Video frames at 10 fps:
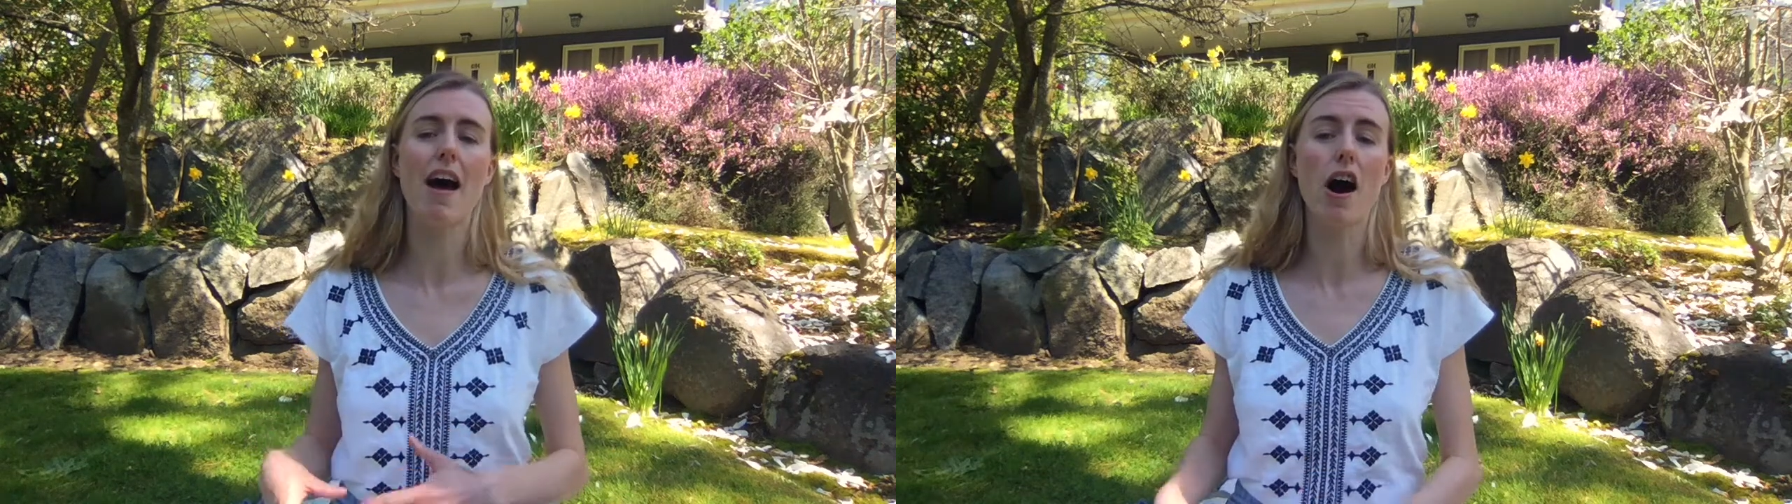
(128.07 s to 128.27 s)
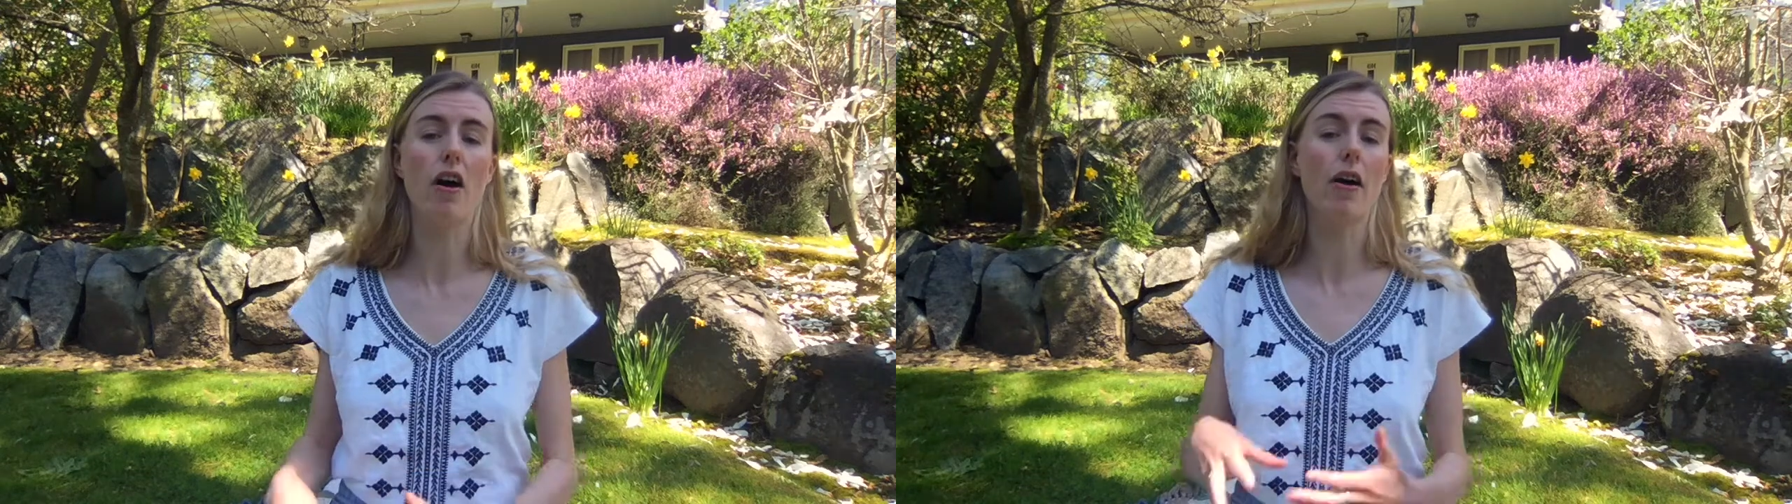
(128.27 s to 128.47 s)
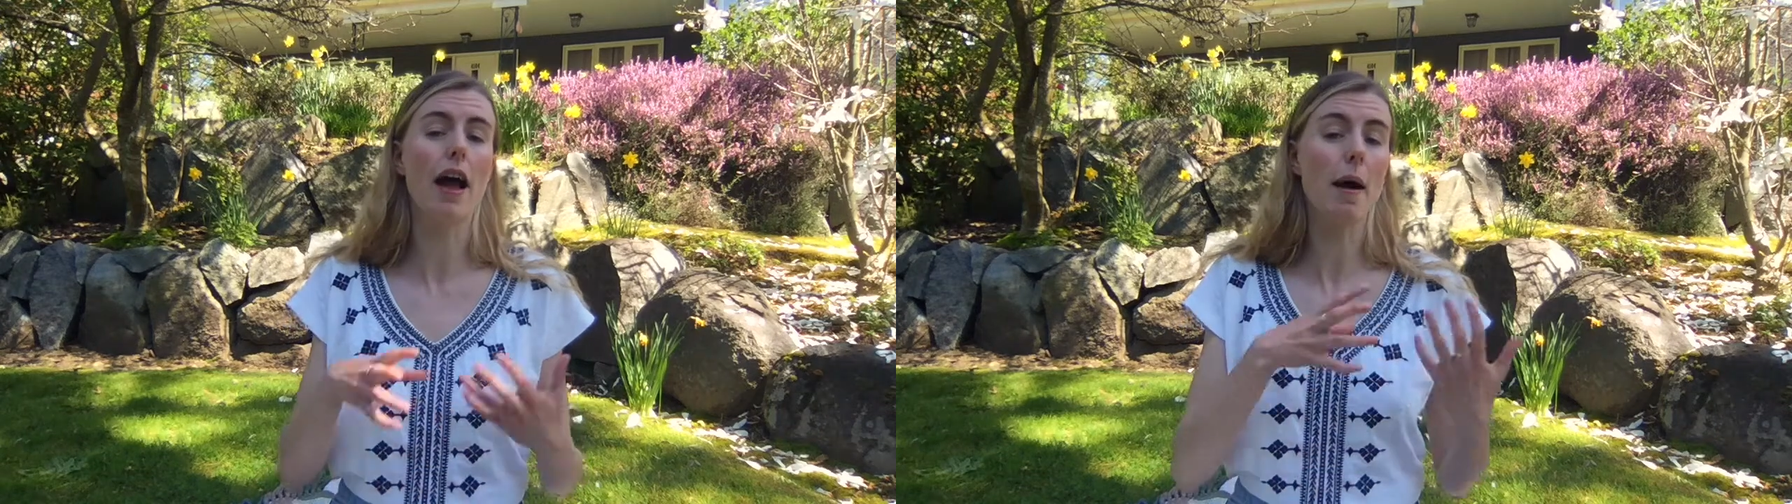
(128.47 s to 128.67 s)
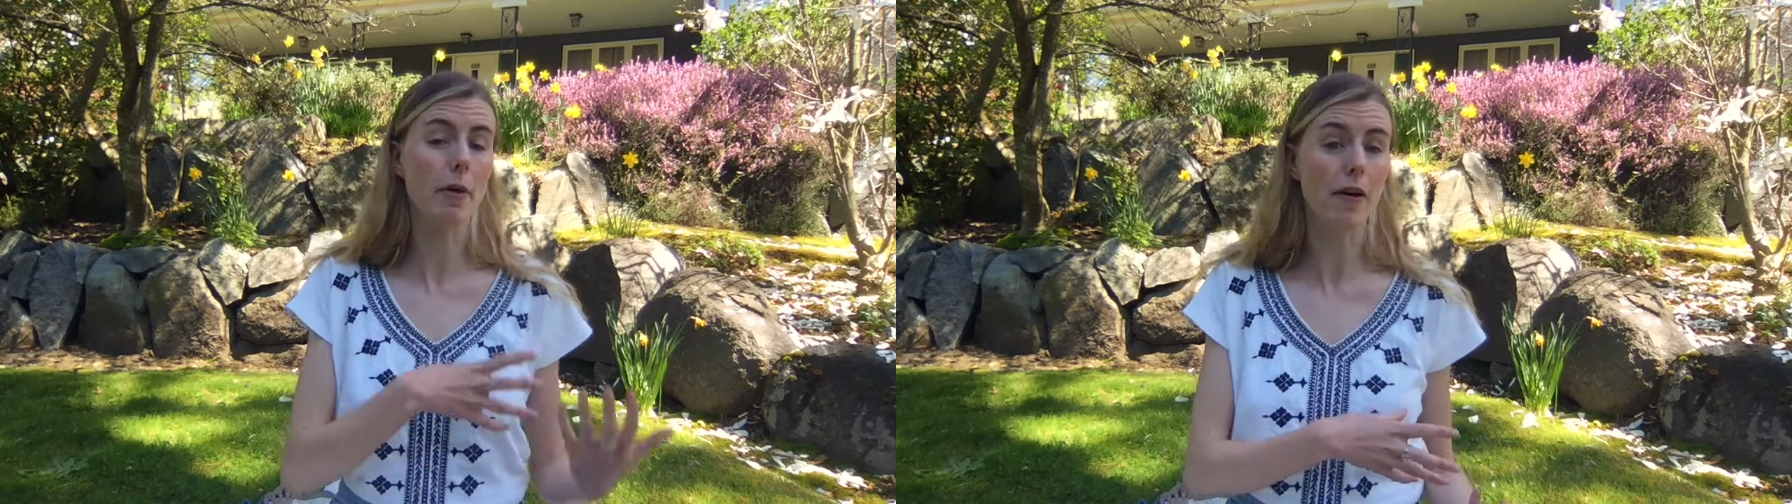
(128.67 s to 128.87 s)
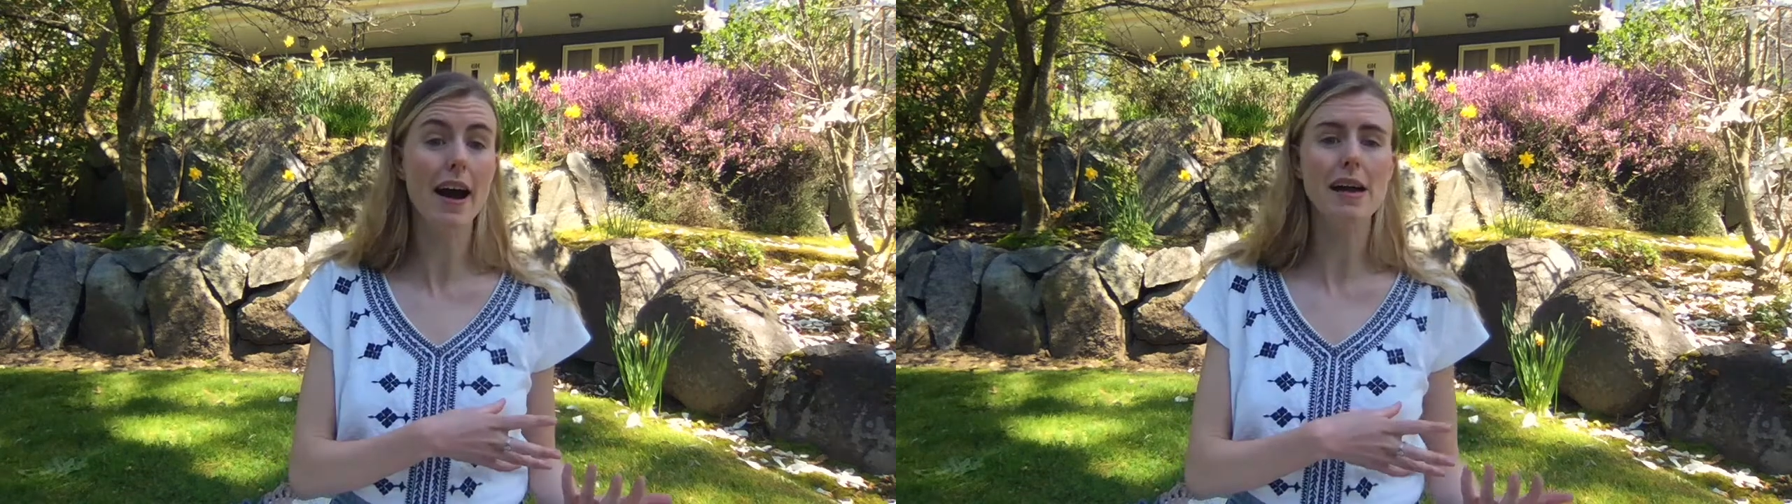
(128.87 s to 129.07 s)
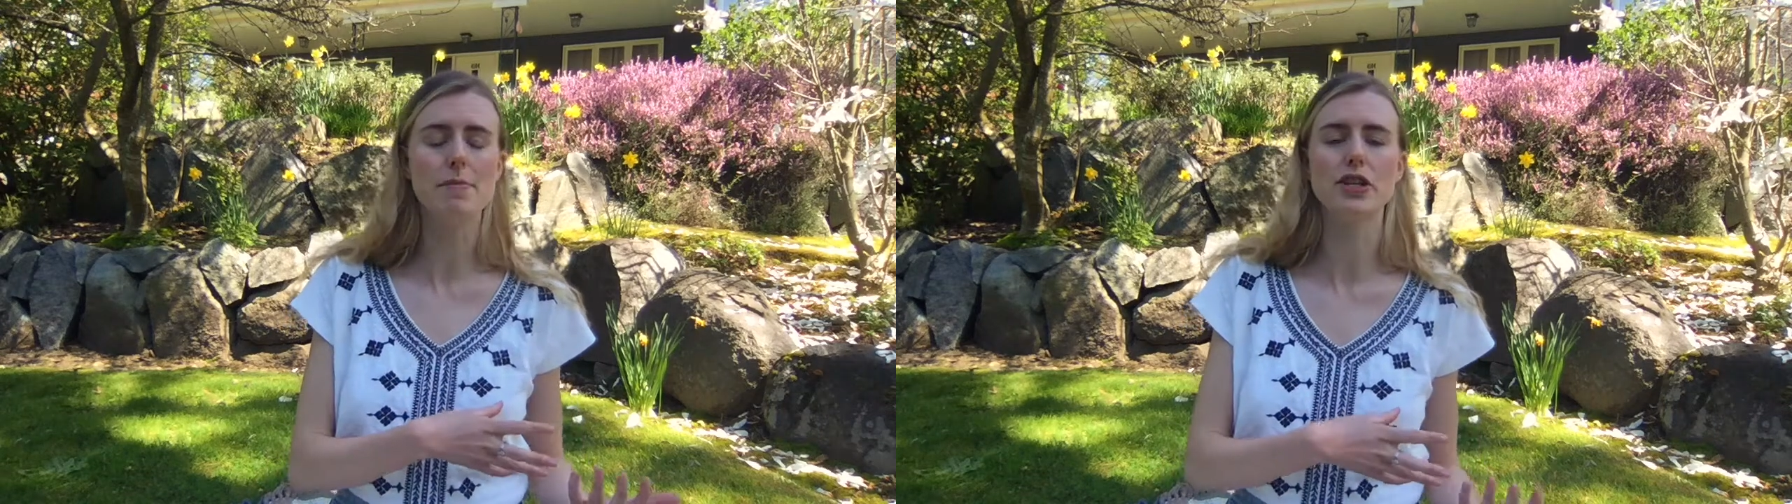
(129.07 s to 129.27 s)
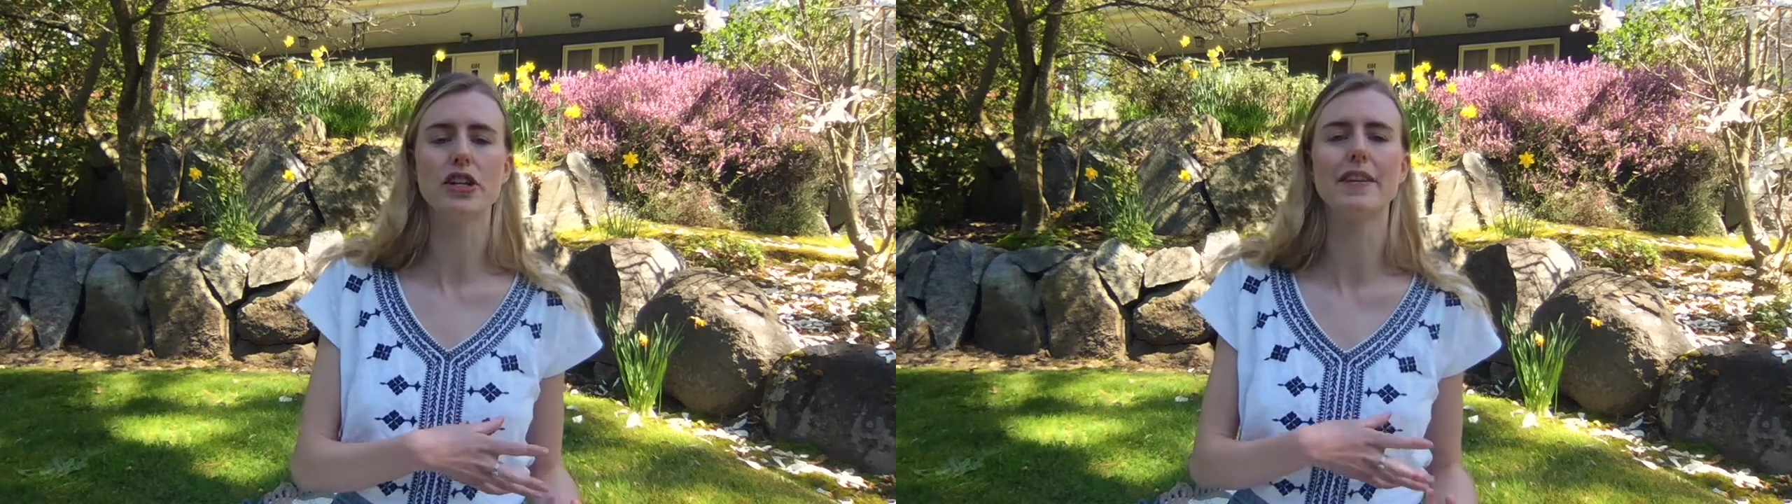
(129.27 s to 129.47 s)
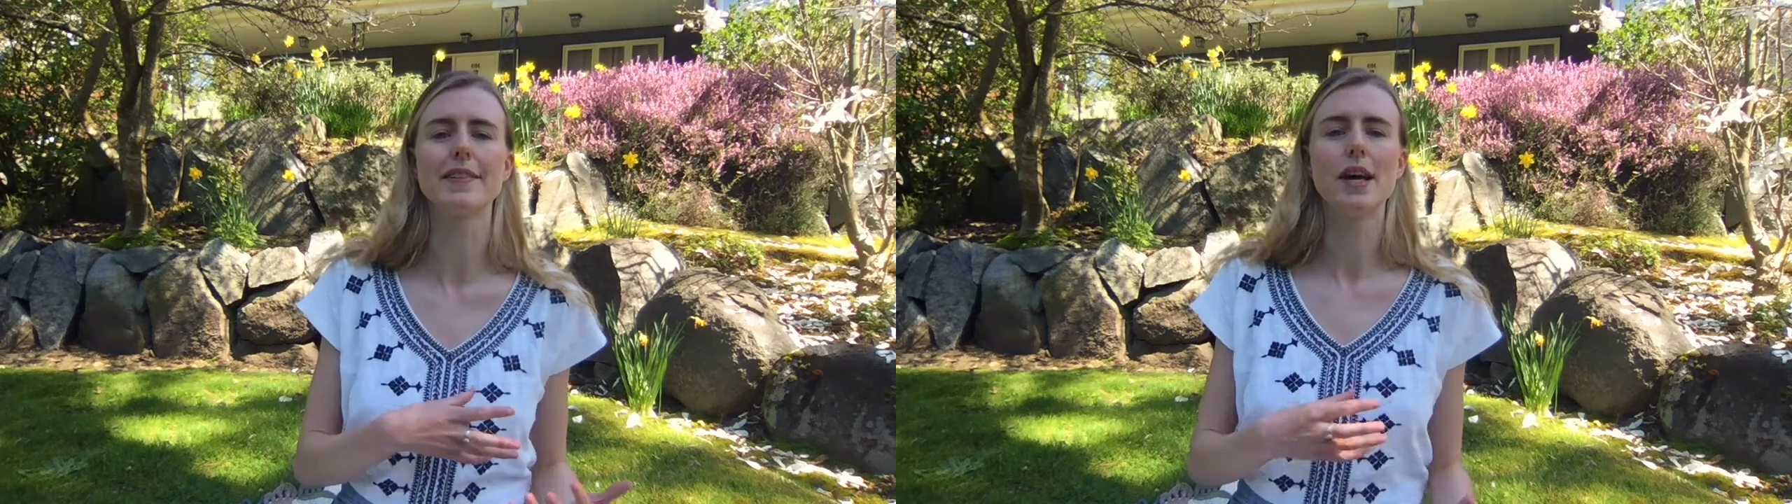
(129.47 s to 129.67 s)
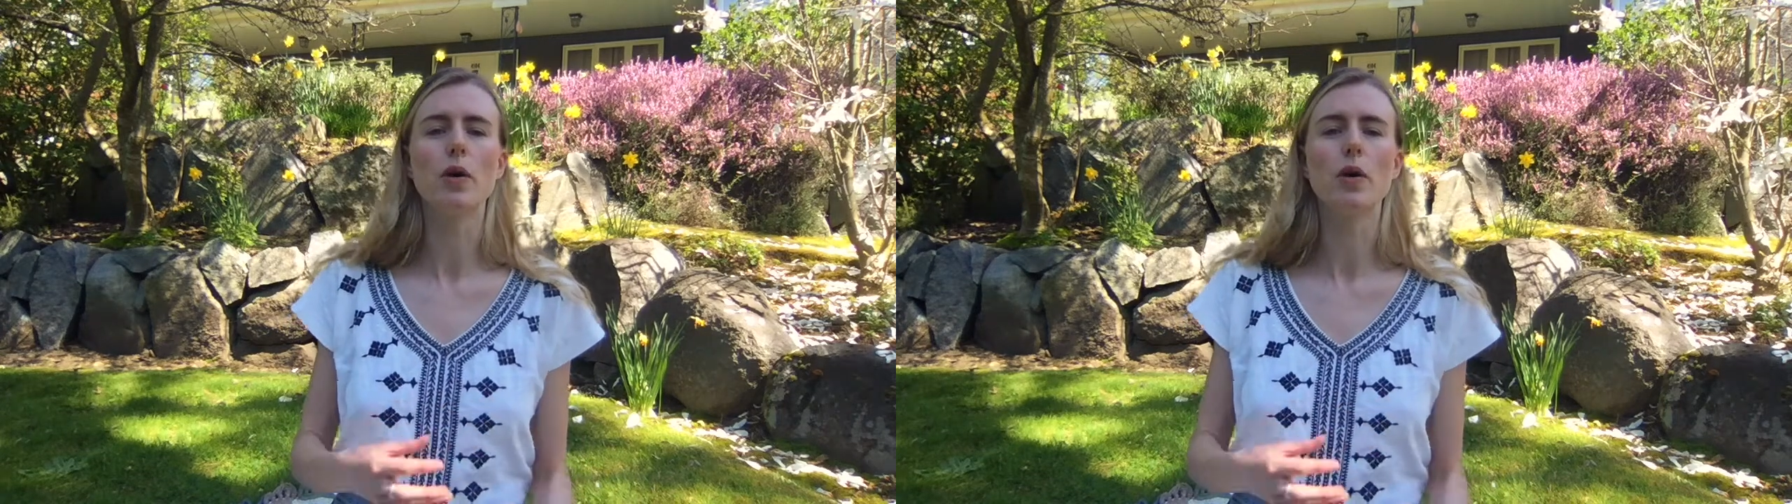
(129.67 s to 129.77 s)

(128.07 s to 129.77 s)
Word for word: our MRI images